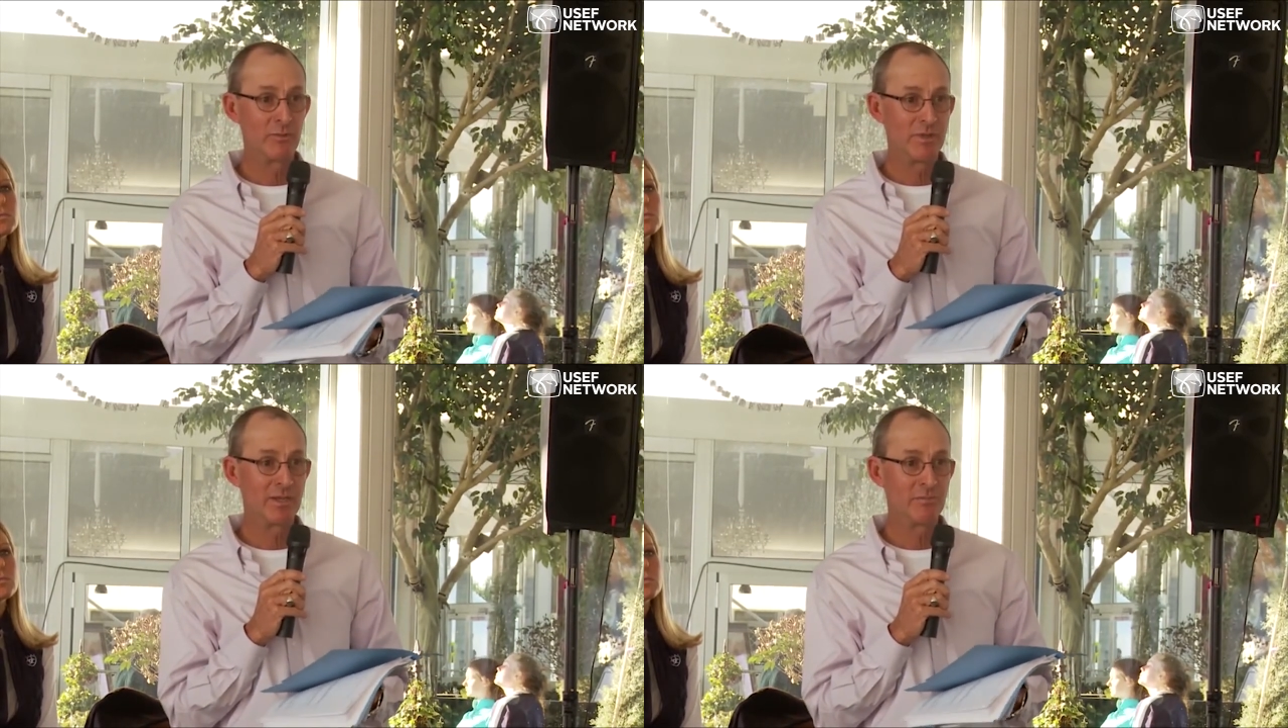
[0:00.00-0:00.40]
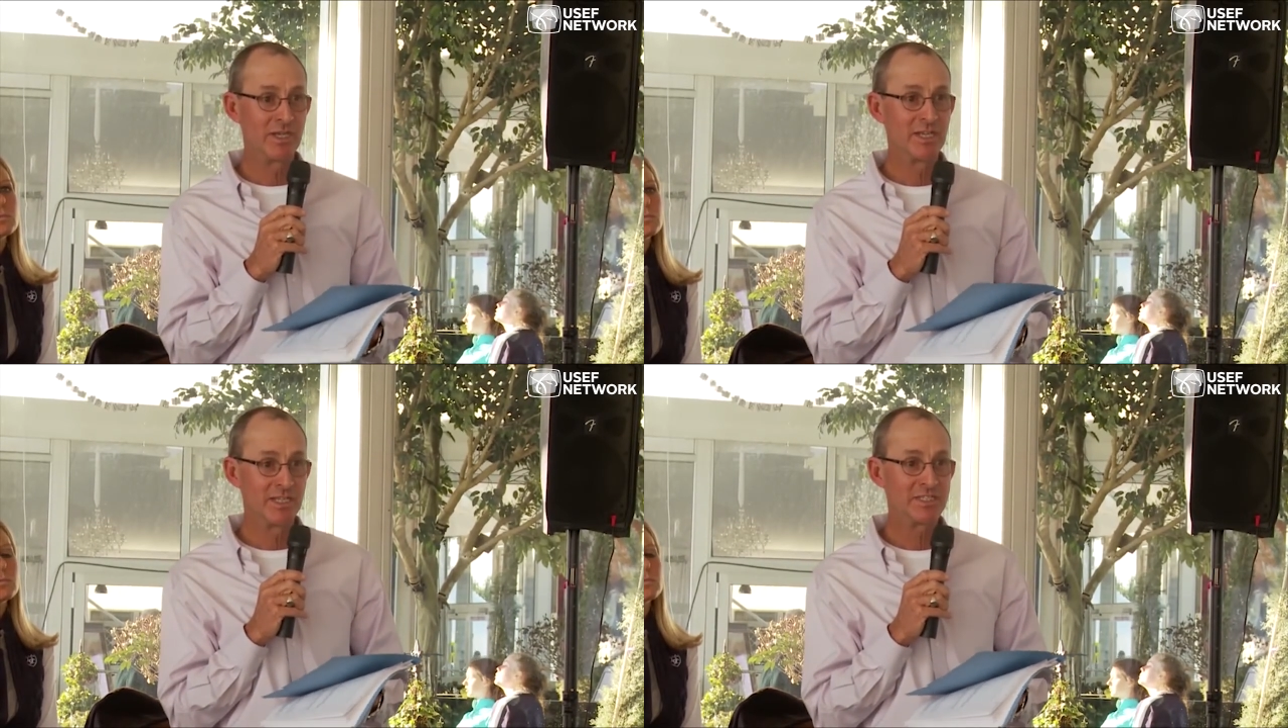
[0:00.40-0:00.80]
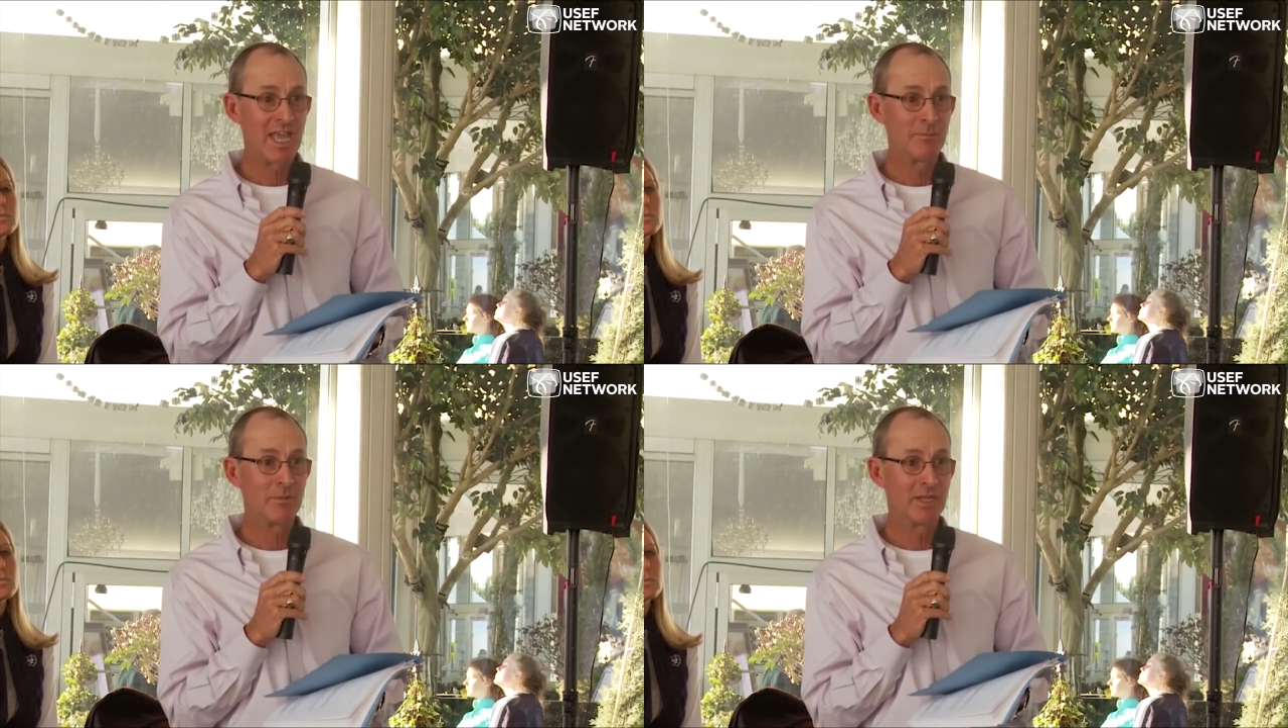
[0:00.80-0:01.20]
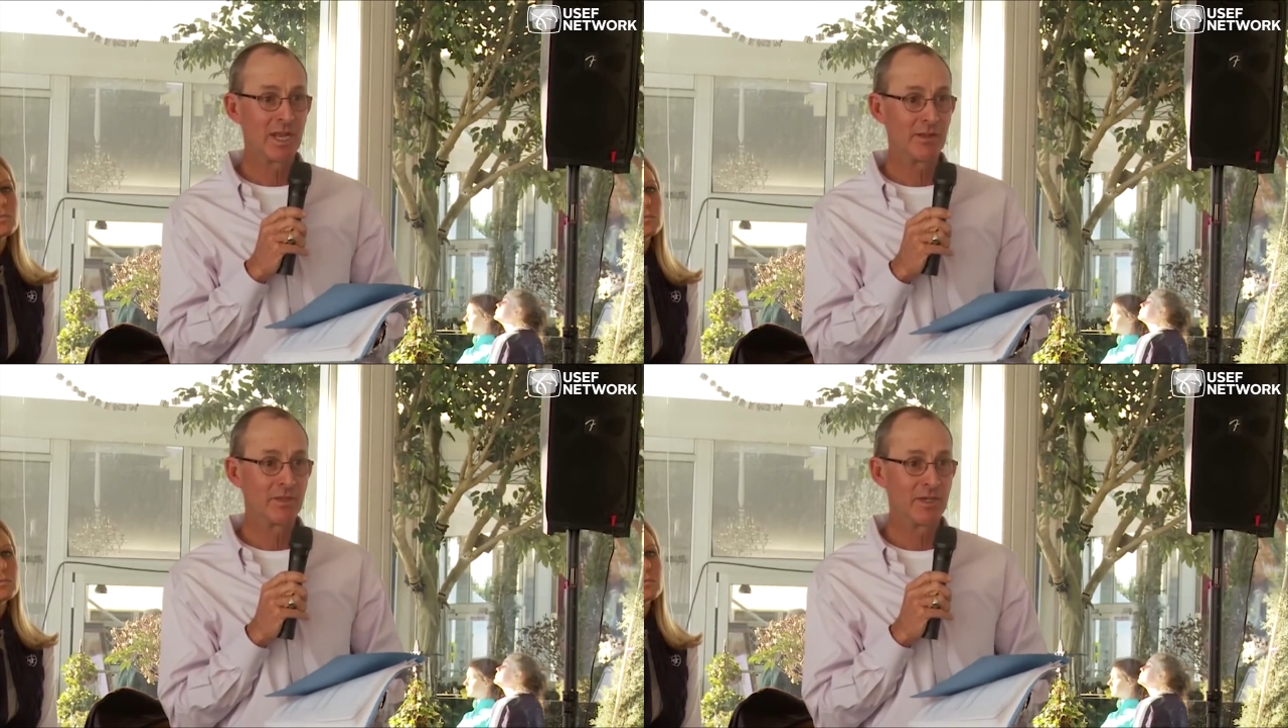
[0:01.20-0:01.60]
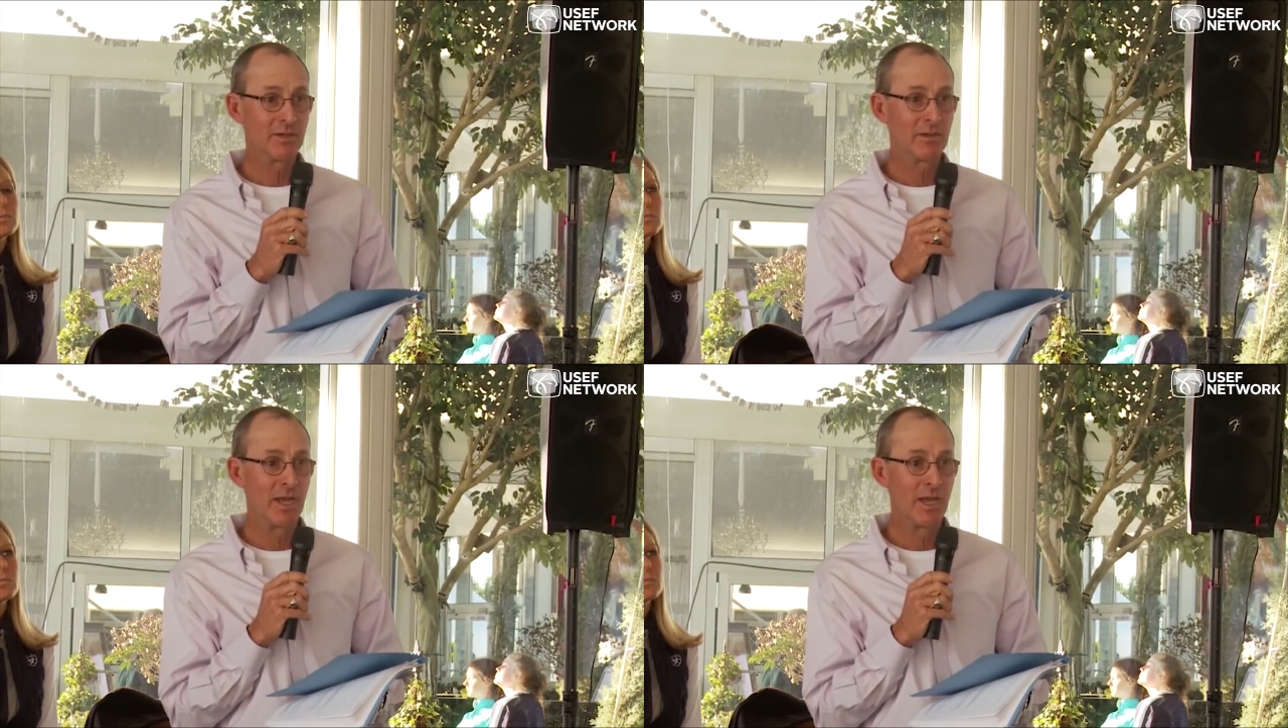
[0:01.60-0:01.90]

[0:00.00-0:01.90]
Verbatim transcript: admit, but it is happening out there.